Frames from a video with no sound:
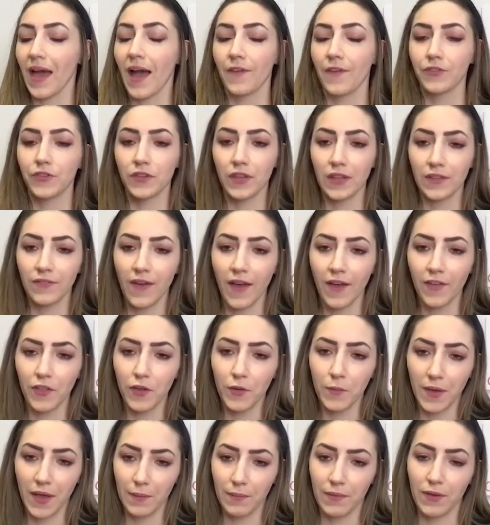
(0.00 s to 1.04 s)
after they've had
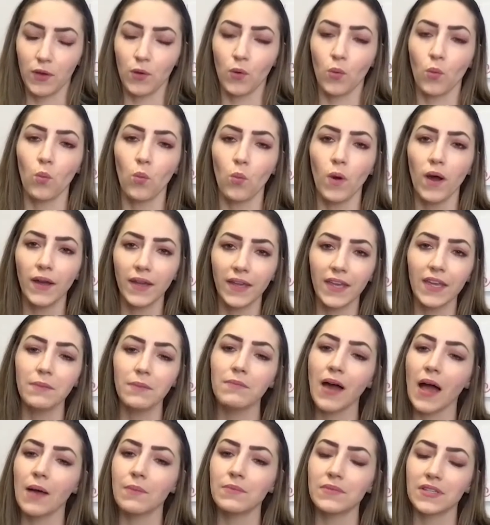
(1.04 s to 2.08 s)
their baby, what can
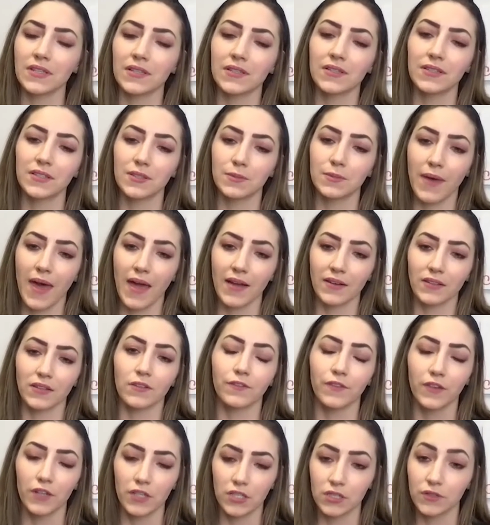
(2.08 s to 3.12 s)
moms expect the
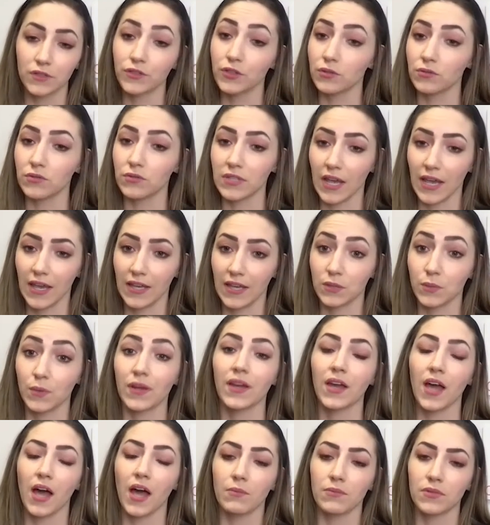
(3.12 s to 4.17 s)
first few days when
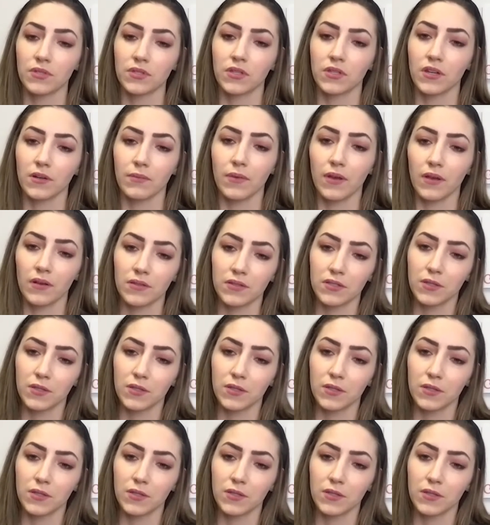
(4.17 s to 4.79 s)
it comes to their milk